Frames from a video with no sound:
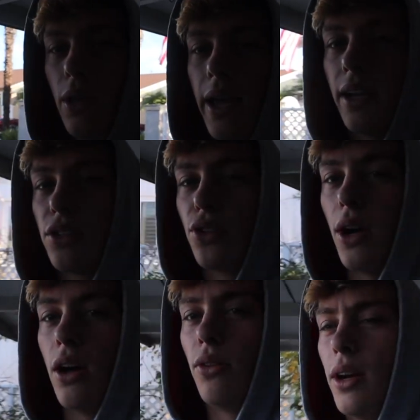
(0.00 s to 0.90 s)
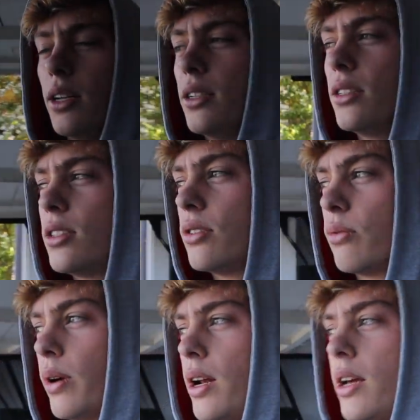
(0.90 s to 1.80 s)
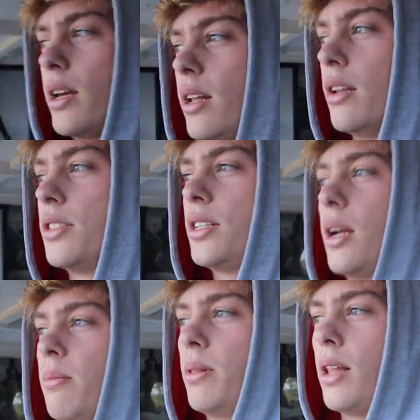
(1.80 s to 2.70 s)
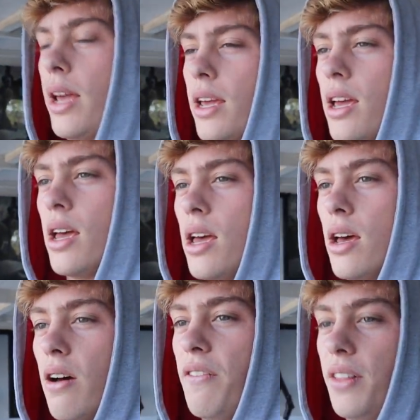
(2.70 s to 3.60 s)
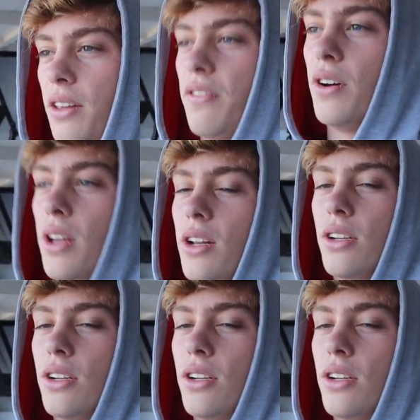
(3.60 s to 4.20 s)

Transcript: like trial runs. We're gonna set up like a 50 foot